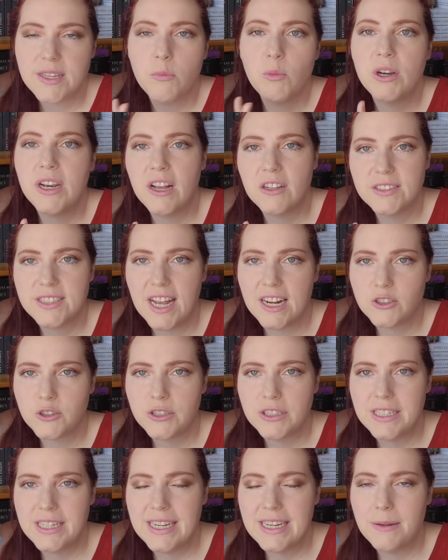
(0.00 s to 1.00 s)
Someone else
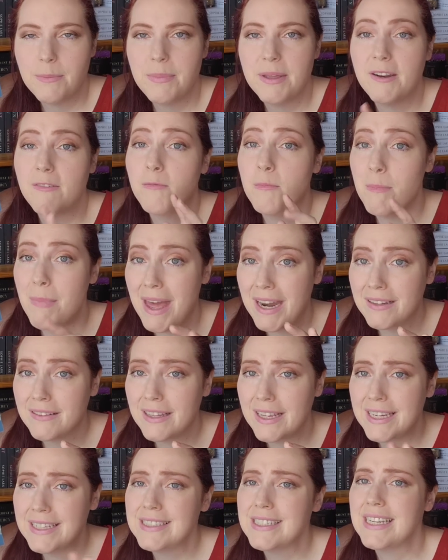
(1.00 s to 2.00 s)
actually did a bit of
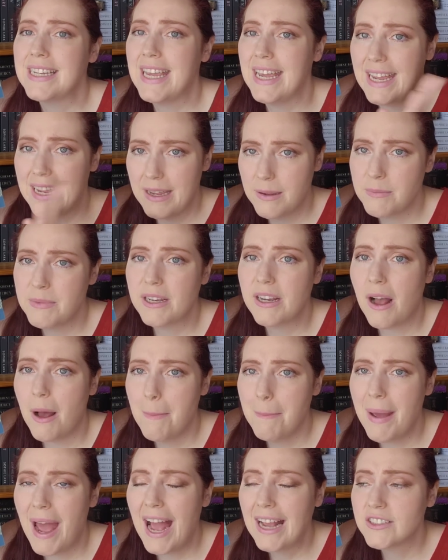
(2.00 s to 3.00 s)
meddling to get him to
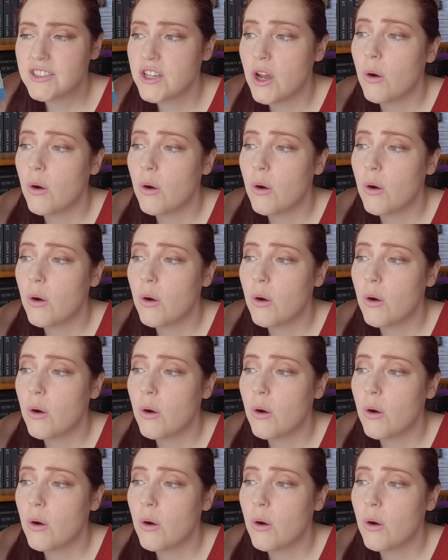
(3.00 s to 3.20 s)
come back.